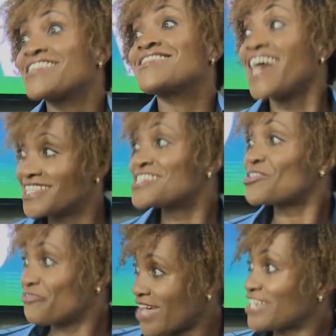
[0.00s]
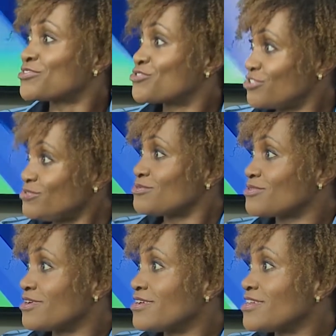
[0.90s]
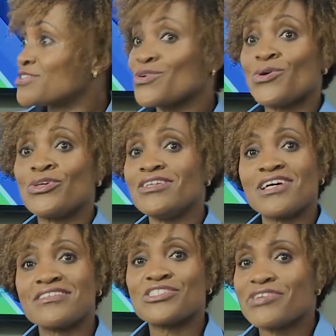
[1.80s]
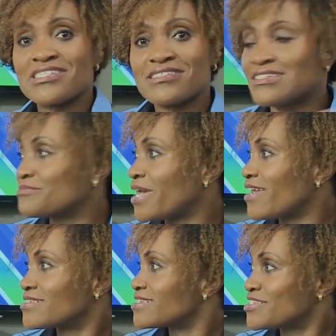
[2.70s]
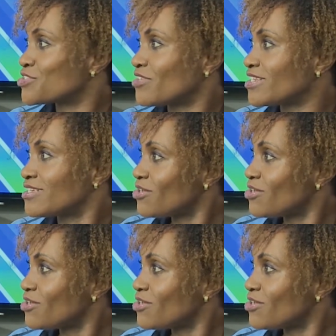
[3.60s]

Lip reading: That is of value to you. So you're not interested in my sales training.